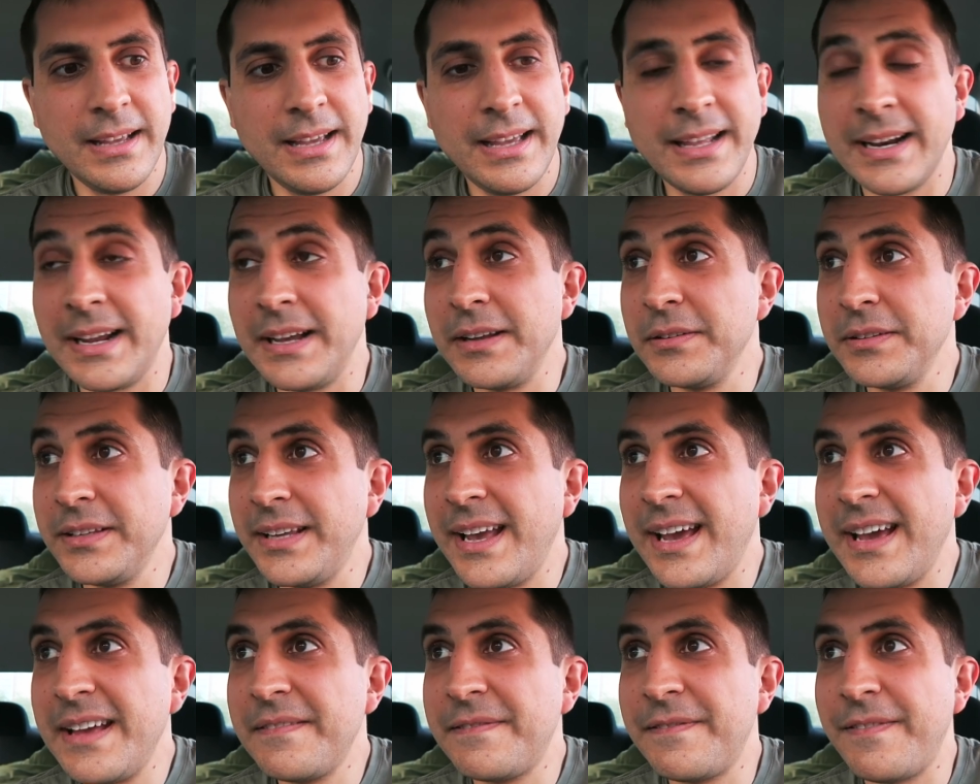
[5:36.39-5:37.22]
And I only
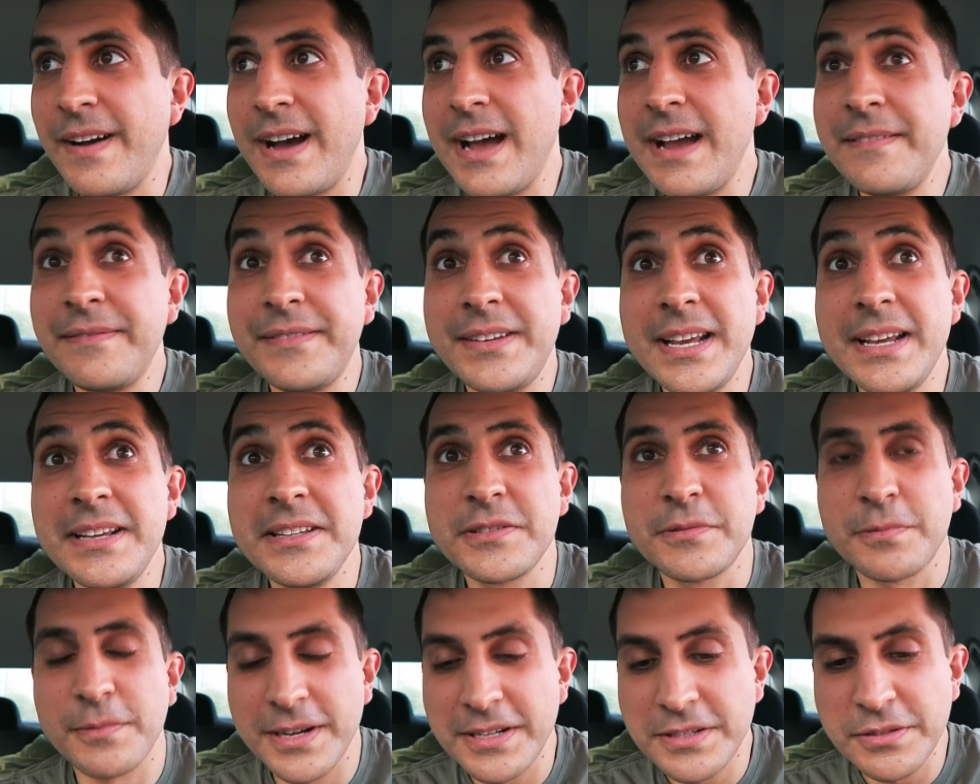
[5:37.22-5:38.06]
had five
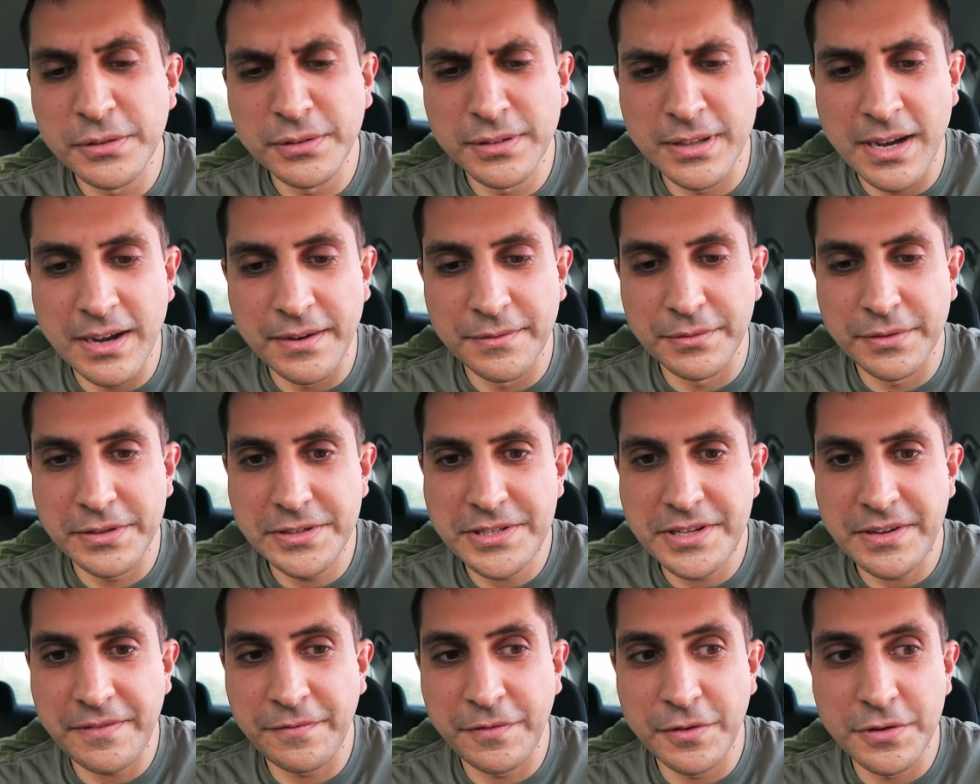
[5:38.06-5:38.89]
days rental
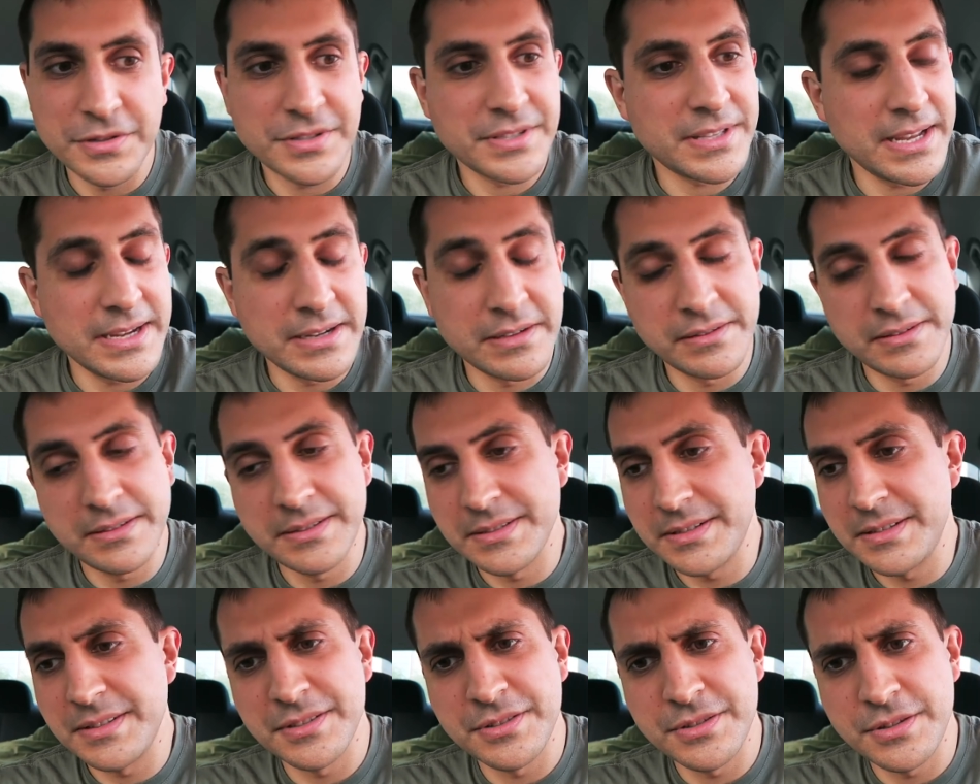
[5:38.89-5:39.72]
coverage at first, thank
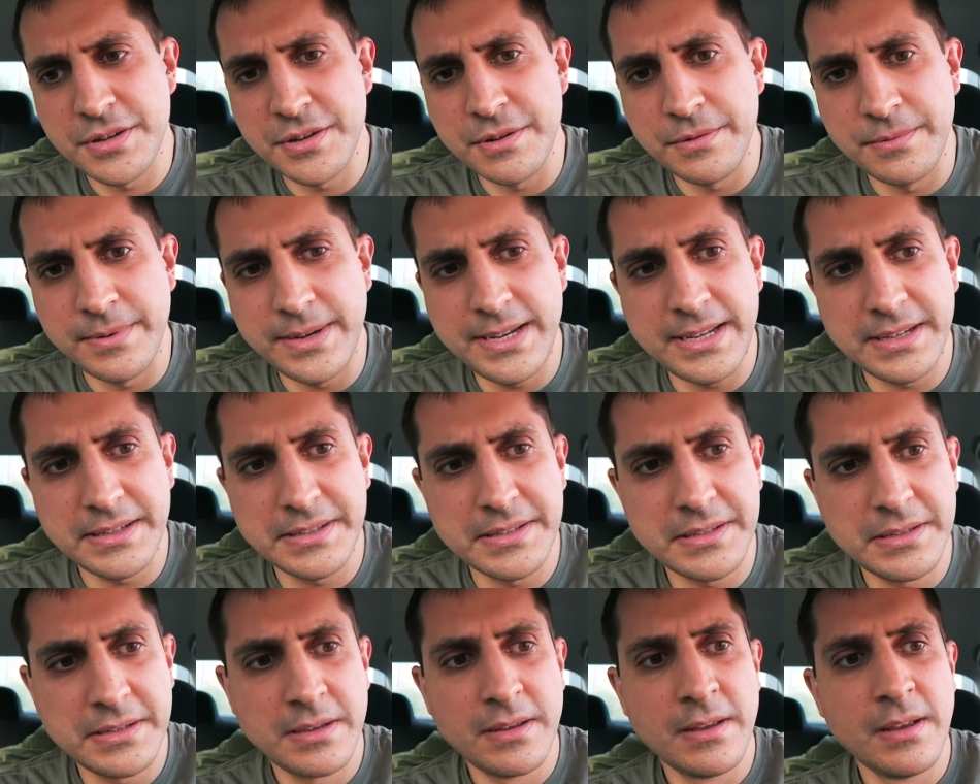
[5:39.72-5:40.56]
goodness it's two
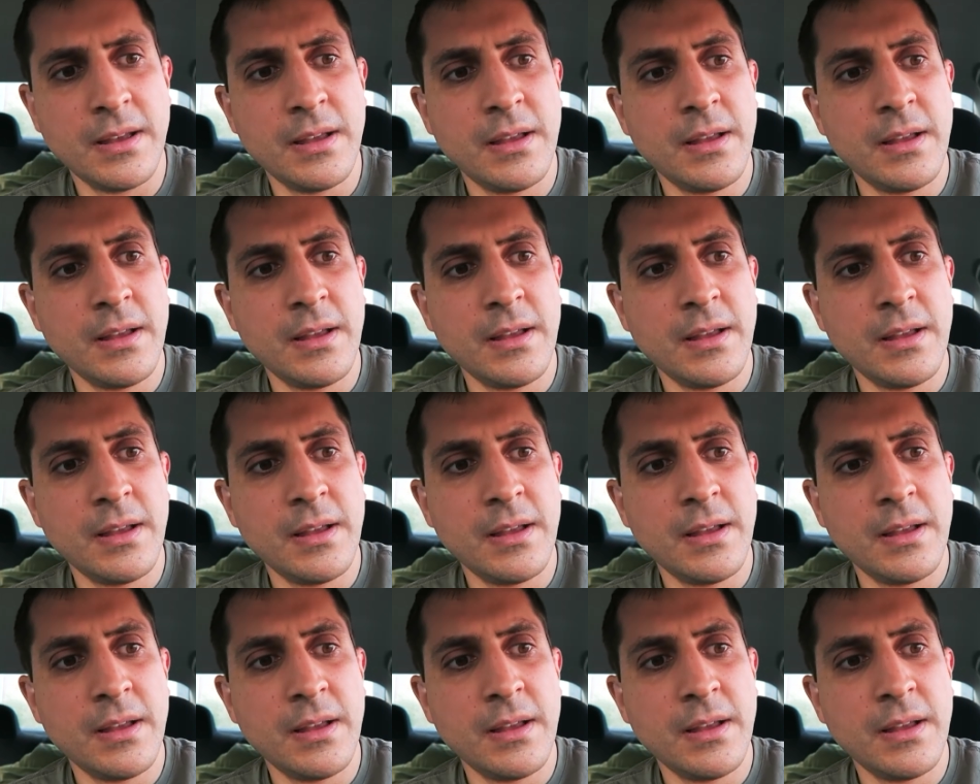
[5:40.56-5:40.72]
weeks,